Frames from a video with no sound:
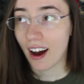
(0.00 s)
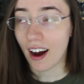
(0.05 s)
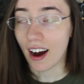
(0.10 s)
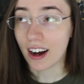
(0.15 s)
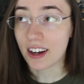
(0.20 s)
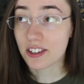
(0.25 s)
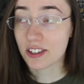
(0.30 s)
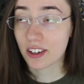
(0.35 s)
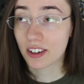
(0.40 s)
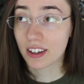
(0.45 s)

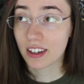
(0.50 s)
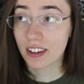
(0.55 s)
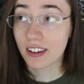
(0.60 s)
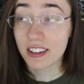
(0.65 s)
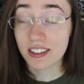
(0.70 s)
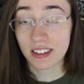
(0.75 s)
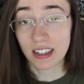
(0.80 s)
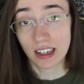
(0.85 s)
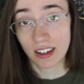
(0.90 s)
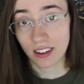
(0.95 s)
I started
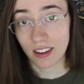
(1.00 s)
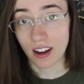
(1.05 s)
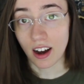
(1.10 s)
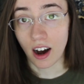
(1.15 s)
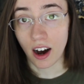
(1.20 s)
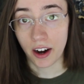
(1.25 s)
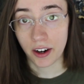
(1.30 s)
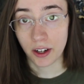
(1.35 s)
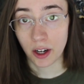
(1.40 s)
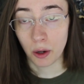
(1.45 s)
listening to the
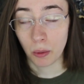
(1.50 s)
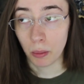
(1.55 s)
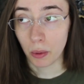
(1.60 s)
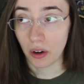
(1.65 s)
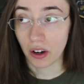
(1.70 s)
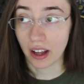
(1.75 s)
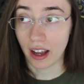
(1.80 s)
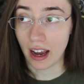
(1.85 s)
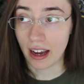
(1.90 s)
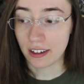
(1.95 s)

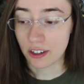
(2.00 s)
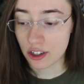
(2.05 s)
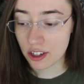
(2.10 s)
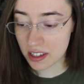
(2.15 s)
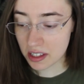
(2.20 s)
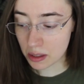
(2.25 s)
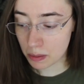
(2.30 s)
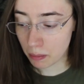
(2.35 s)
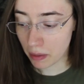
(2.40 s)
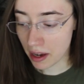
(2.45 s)
audiobook and
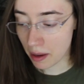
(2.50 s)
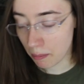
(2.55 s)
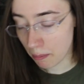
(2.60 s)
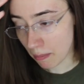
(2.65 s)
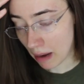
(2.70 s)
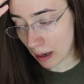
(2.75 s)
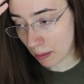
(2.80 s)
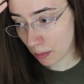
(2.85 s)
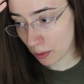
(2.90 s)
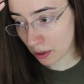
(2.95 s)
just my
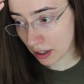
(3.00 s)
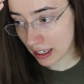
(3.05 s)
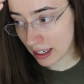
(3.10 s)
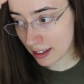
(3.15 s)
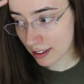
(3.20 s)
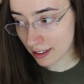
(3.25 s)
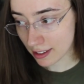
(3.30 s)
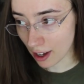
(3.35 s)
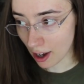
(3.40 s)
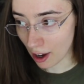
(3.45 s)

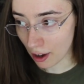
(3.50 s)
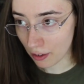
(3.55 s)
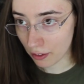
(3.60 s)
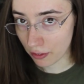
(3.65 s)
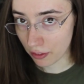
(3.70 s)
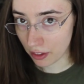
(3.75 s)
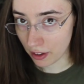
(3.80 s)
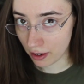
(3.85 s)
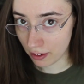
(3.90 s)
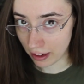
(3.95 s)
memories
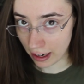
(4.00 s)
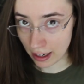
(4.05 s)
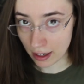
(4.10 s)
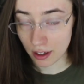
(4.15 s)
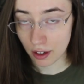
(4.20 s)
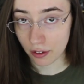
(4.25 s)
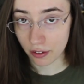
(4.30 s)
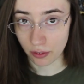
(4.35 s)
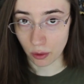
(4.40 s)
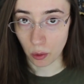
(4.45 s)
of the
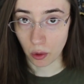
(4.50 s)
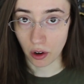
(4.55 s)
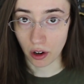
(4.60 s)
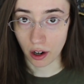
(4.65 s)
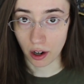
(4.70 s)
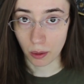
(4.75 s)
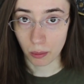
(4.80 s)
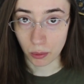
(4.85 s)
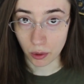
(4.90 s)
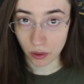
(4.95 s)

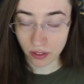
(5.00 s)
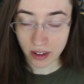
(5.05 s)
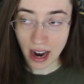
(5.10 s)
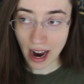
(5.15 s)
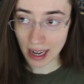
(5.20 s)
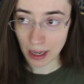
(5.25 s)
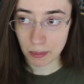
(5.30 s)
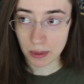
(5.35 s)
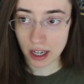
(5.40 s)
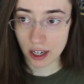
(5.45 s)
94 movie
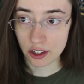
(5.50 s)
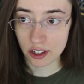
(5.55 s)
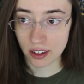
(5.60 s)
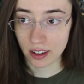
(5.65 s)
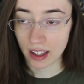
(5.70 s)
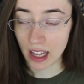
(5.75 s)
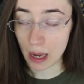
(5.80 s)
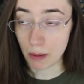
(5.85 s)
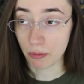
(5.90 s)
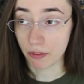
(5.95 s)

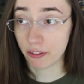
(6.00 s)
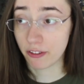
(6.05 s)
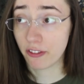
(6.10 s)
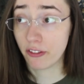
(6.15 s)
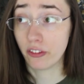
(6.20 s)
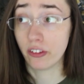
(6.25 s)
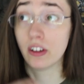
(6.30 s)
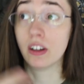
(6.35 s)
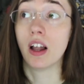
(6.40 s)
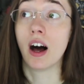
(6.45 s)
adaptation came
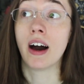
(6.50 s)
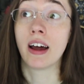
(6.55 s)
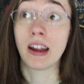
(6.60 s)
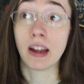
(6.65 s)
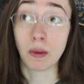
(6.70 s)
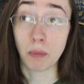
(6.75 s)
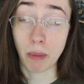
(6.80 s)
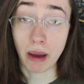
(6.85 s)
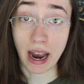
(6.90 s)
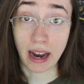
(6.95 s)

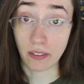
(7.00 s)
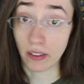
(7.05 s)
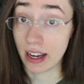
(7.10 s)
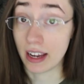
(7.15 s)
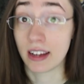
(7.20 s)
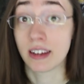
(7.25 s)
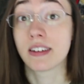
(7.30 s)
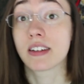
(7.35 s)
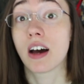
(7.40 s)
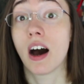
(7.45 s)
flooding back,
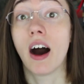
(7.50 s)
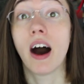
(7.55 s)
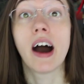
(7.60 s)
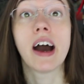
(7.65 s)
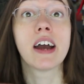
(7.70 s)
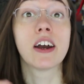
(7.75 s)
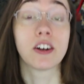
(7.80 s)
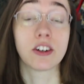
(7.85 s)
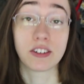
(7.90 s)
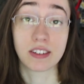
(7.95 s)
like
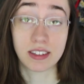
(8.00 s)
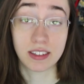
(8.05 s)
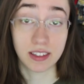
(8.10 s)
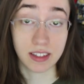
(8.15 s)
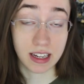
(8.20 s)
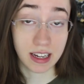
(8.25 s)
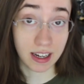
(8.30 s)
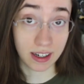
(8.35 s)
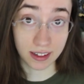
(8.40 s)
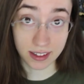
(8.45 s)
entire
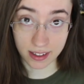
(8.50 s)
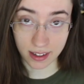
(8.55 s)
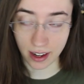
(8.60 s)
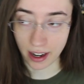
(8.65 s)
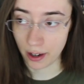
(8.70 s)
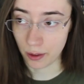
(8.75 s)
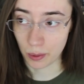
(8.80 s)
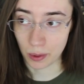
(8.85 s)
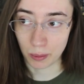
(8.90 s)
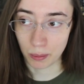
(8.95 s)
scenes that
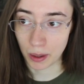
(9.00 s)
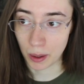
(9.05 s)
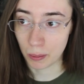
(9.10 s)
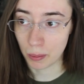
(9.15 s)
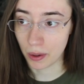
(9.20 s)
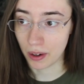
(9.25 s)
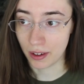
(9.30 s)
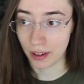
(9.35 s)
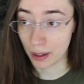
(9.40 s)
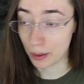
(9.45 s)
I'd
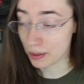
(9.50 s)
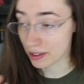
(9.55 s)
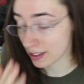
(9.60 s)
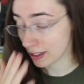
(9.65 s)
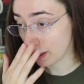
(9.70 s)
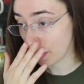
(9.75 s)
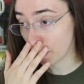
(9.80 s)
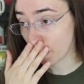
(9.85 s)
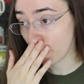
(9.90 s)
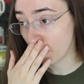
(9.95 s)
remembered. And I was
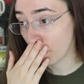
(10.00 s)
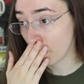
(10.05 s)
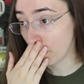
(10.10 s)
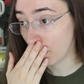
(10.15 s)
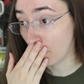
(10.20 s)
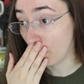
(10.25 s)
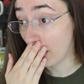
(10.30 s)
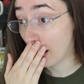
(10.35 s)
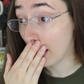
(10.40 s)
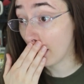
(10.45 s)
like,
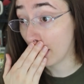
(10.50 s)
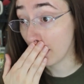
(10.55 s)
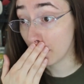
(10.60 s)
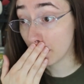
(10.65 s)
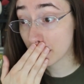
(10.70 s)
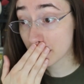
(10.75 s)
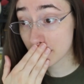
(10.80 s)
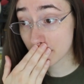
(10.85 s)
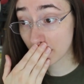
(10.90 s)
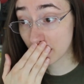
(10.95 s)
wow, I
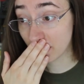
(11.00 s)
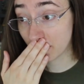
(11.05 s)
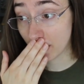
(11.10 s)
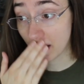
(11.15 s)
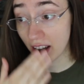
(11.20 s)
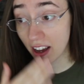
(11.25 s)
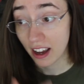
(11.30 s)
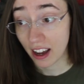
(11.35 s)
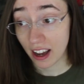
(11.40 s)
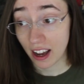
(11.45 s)
must have,
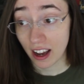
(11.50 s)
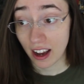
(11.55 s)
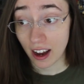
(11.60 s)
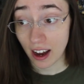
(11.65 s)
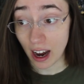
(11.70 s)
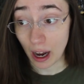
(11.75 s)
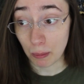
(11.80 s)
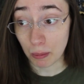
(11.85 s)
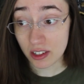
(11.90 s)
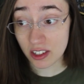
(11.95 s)

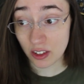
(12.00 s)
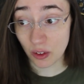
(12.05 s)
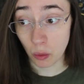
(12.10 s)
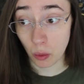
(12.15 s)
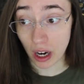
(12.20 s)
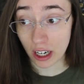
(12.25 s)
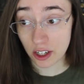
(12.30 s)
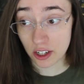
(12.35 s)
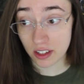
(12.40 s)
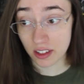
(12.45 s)
I must have
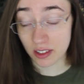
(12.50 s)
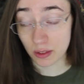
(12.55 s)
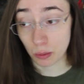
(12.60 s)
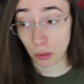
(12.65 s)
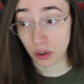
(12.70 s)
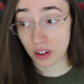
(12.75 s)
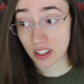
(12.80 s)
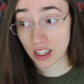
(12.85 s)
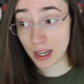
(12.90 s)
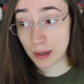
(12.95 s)
watched this
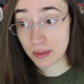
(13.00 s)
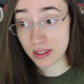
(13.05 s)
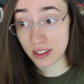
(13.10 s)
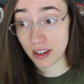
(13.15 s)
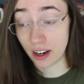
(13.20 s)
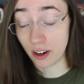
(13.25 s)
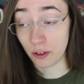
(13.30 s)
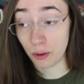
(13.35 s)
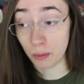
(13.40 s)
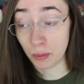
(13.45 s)
more times than
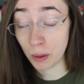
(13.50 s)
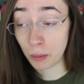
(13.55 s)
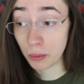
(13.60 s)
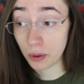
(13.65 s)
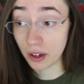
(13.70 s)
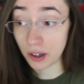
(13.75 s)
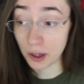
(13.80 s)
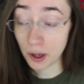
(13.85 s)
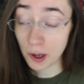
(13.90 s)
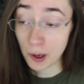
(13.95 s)
I
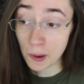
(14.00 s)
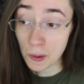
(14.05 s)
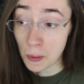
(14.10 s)
remembered.